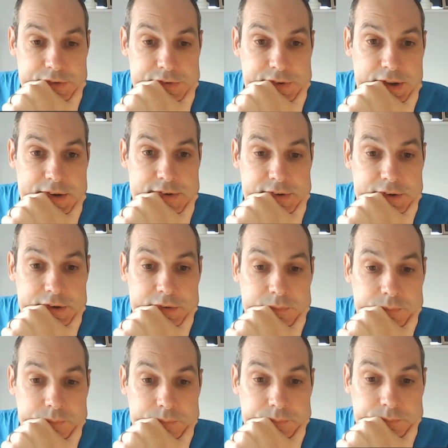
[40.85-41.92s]
center
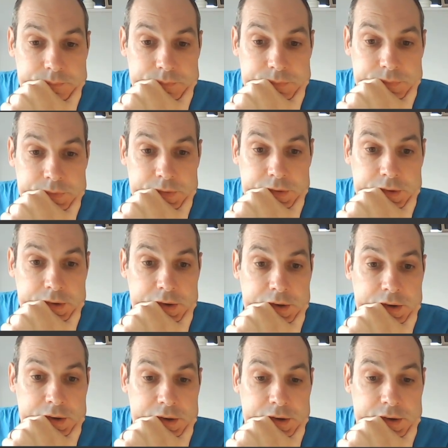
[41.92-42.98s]

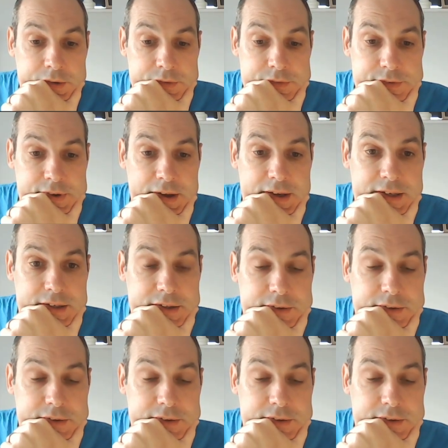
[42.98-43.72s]
and take.